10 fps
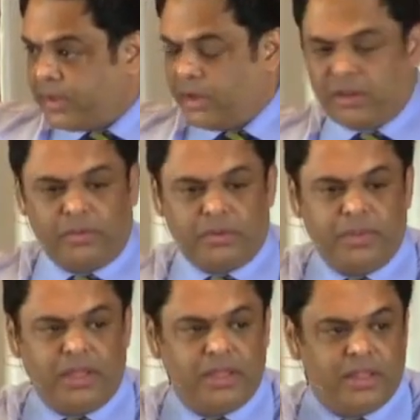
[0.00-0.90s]
Are you here with
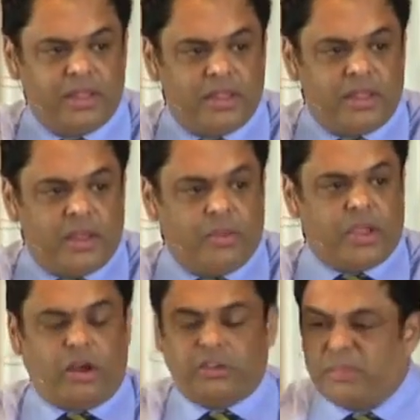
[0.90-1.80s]
me? We
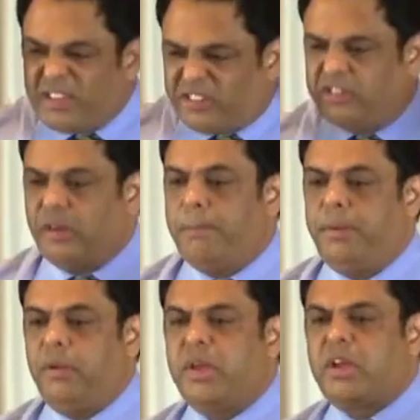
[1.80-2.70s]
got to be
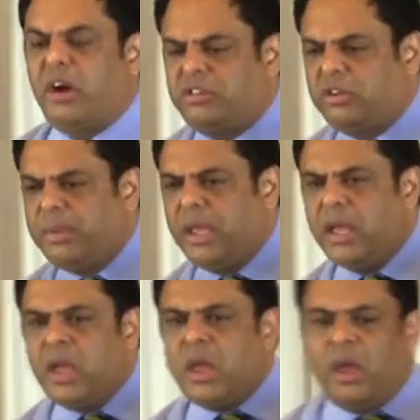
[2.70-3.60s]
simple. We got to be